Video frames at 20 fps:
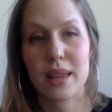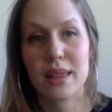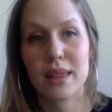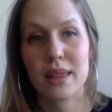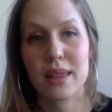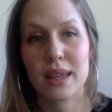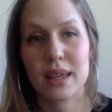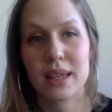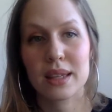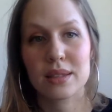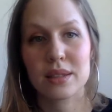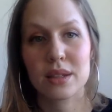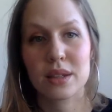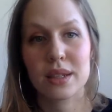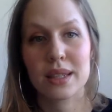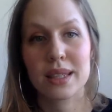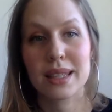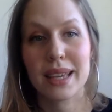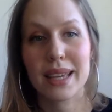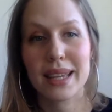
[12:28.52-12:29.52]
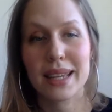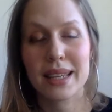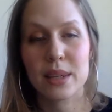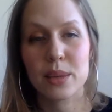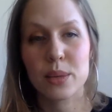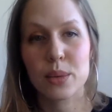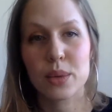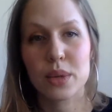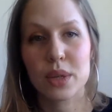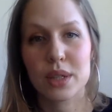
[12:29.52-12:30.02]
things are
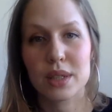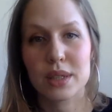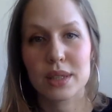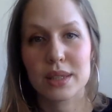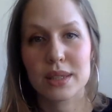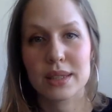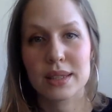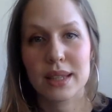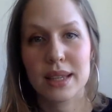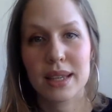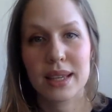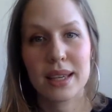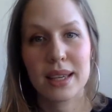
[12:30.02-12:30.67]
getting worse.